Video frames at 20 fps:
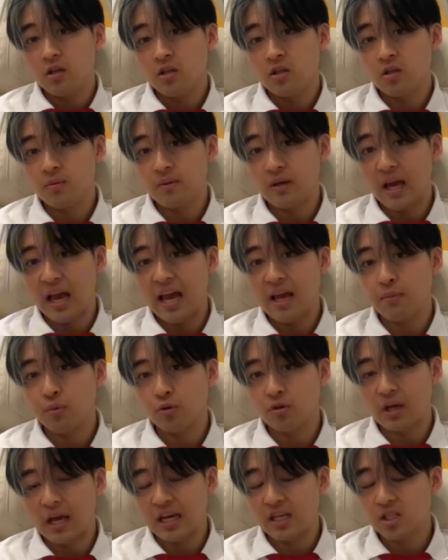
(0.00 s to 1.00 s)
to be able
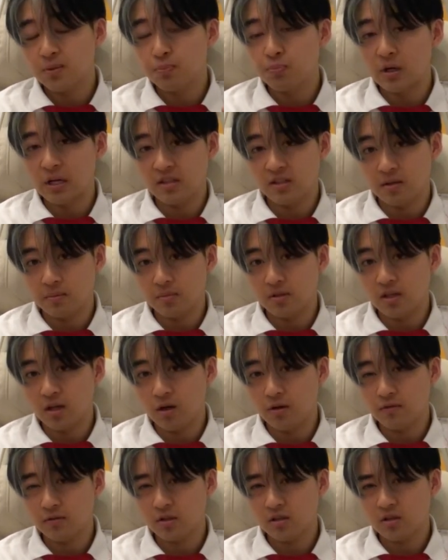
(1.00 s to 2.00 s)
to express
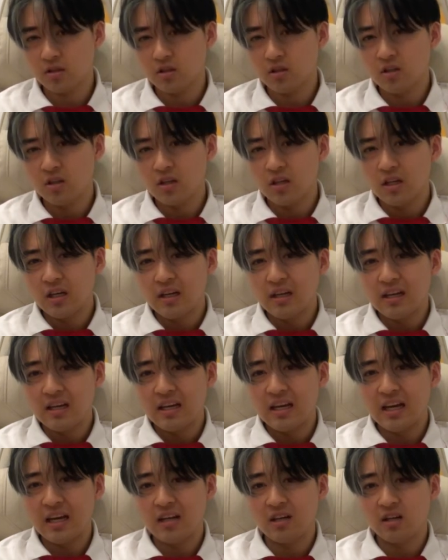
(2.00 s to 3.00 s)
themselves
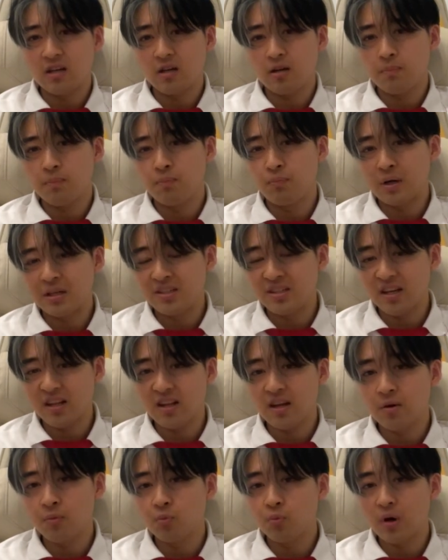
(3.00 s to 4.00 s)
in a
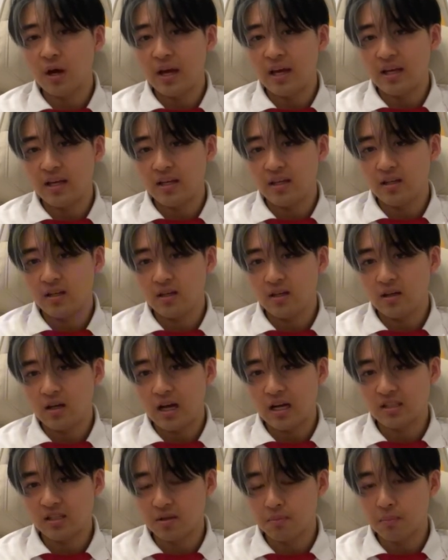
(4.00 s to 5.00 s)
Brazilian way,
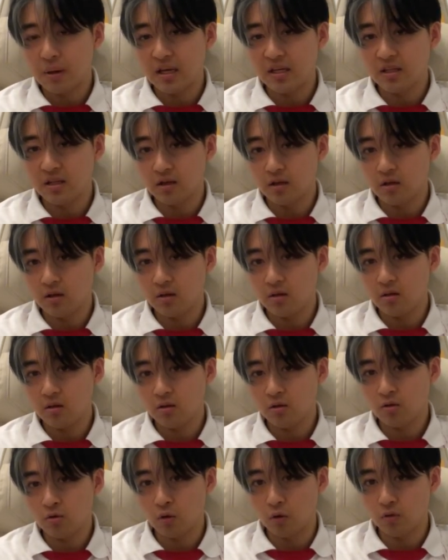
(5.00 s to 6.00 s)
as the maker
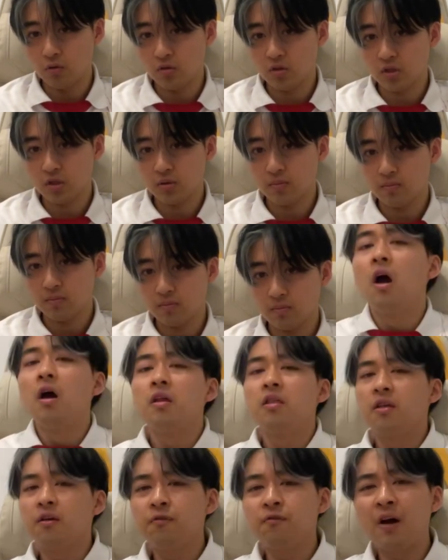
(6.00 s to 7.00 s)
quotes.
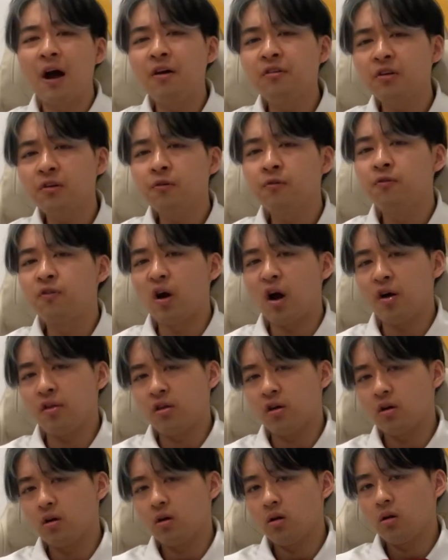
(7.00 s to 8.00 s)
The founding
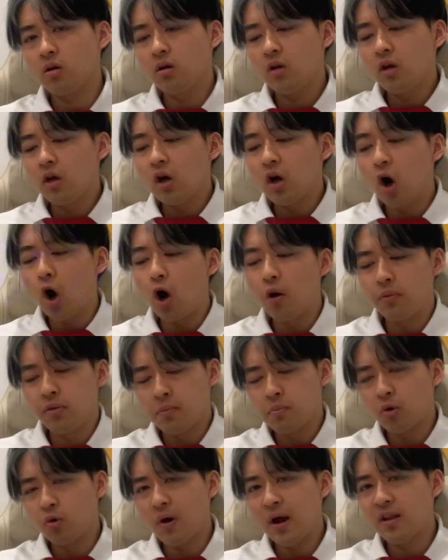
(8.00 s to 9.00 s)
father of the
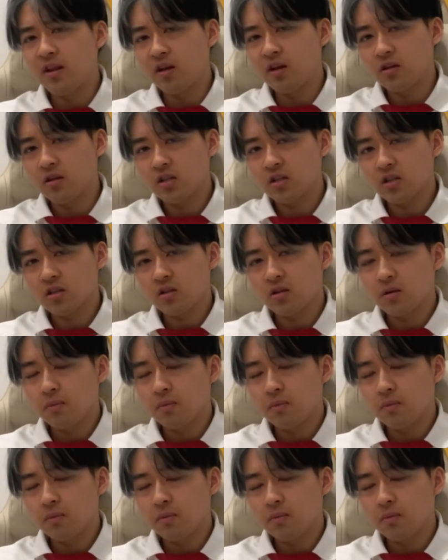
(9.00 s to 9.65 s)
Morelias,